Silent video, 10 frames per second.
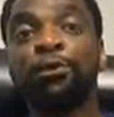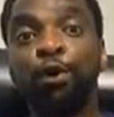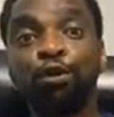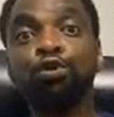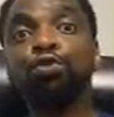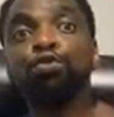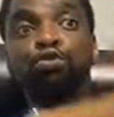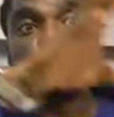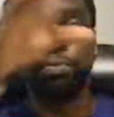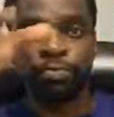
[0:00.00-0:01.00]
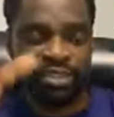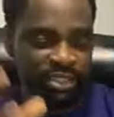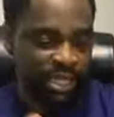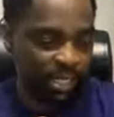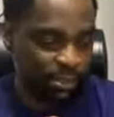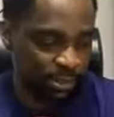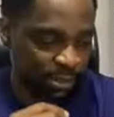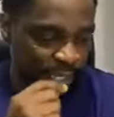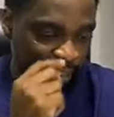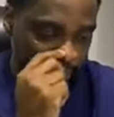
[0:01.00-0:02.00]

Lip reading: for you to get